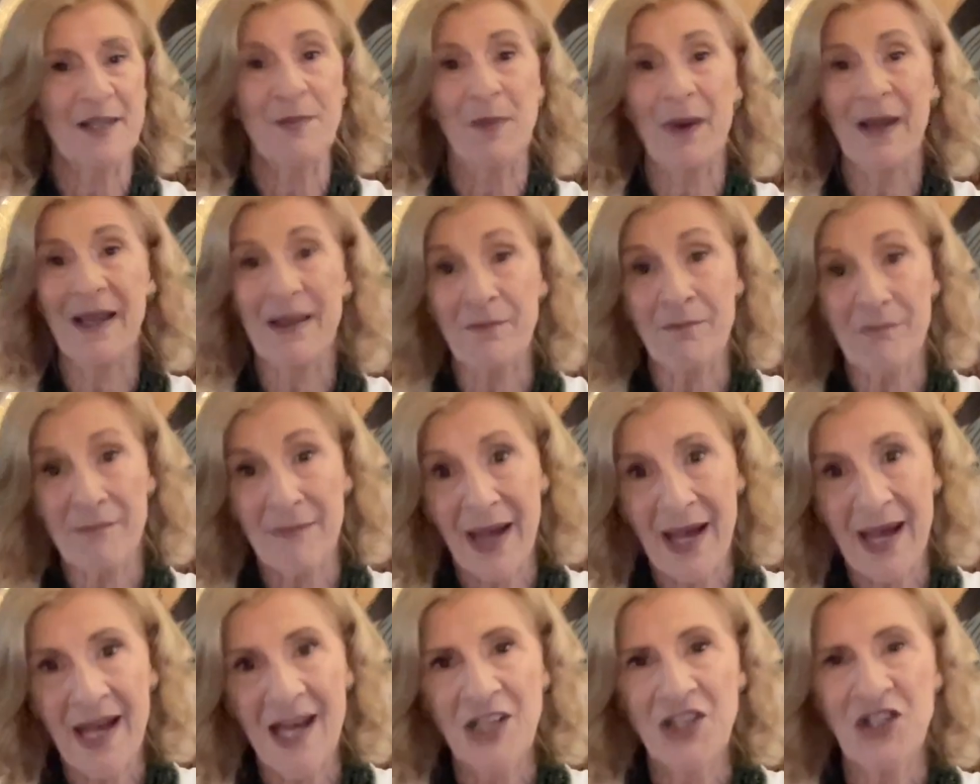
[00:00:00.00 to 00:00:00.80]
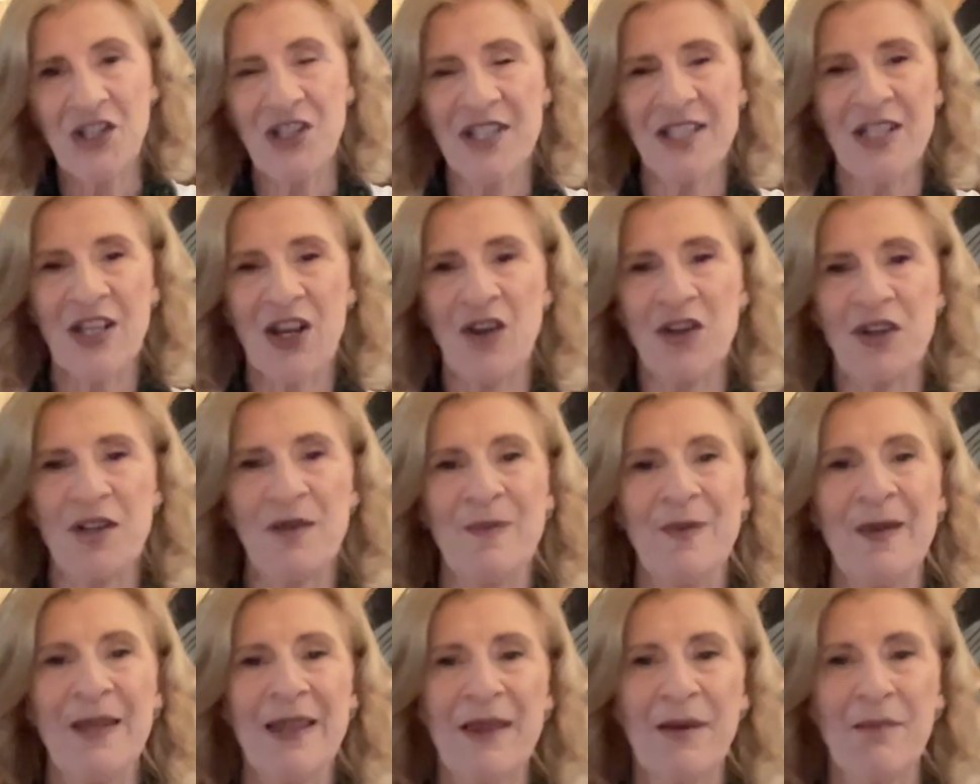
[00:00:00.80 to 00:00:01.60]
but March is going to
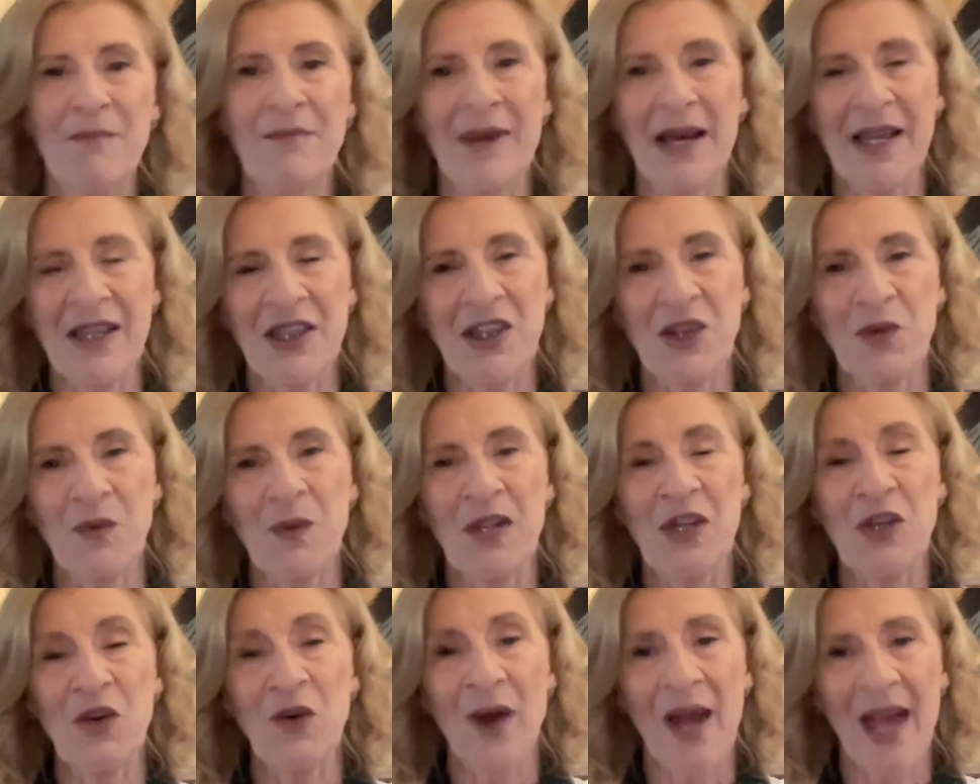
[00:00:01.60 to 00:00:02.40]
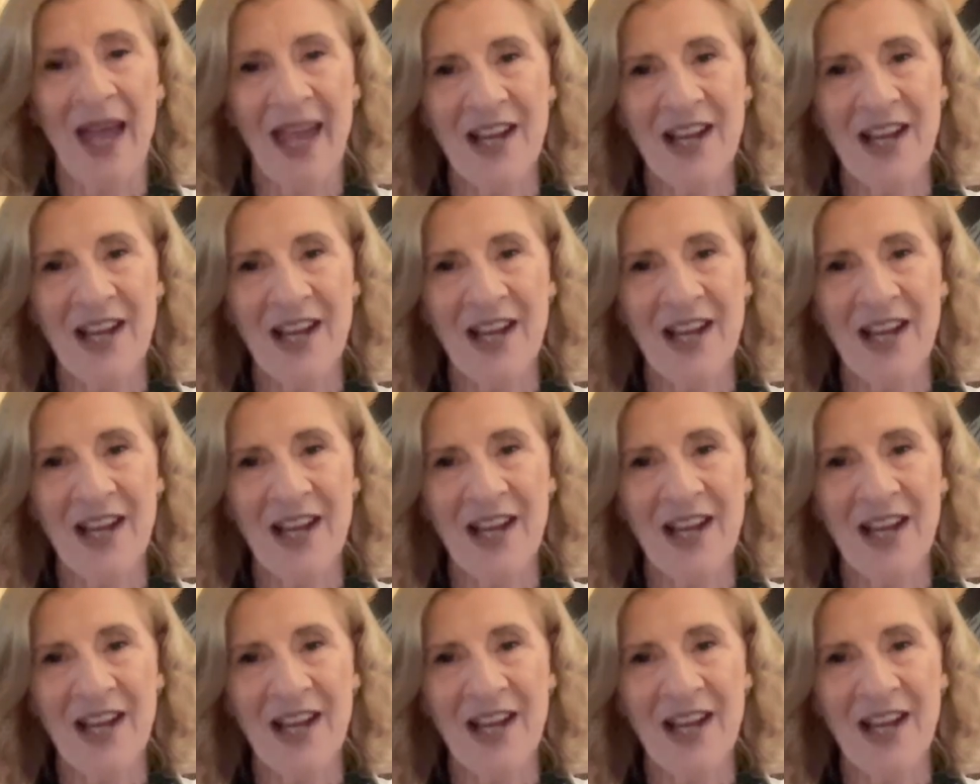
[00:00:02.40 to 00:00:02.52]
be the month where you're